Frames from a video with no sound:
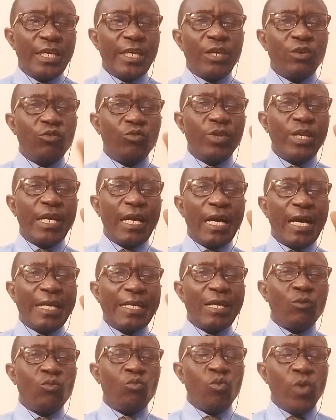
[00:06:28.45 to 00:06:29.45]
He only had
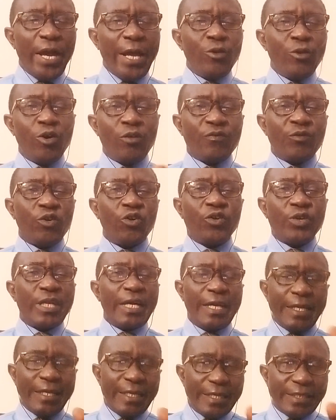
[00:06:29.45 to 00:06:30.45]
the word of God
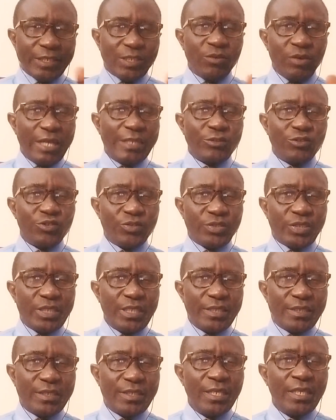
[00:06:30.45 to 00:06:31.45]
and his
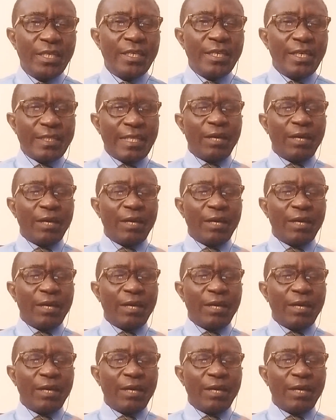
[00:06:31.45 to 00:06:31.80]
righteousness.